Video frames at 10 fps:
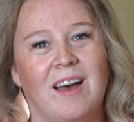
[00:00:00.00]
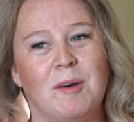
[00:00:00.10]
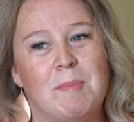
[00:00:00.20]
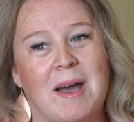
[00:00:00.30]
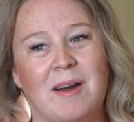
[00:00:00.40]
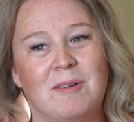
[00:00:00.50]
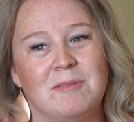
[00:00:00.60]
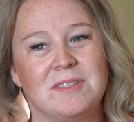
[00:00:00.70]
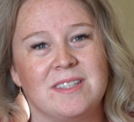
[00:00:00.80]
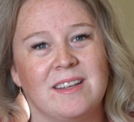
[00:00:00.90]

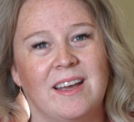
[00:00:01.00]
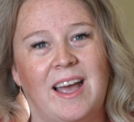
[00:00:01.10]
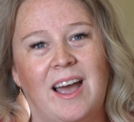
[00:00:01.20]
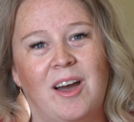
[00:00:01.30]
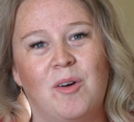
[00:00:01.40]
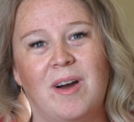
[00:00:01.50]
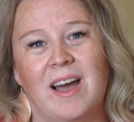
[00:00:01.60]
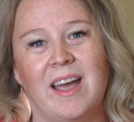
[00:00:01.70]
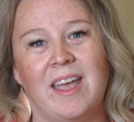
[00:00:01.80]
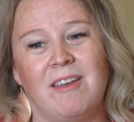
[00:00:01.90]
about how
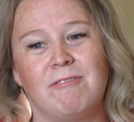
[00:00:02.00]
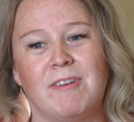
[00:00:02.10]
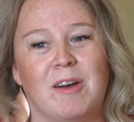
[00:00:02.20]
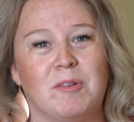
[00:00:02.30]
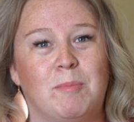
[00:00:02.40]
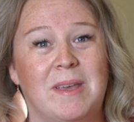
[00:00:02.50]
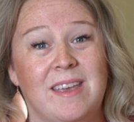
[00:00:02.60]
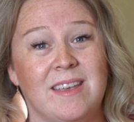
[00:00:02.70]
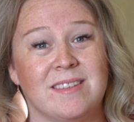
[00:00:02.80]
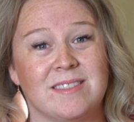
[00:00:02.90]
I found
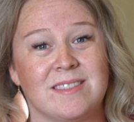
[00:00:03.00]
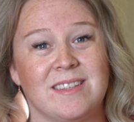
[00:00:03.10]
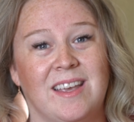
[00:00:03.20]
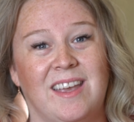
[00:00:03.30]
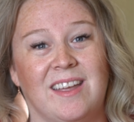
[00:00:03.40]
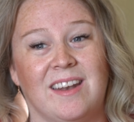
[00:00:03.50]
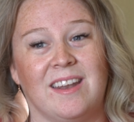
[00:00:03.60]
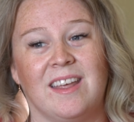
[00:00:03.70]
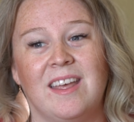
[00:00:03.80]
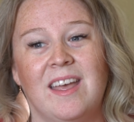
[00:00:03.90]
peace in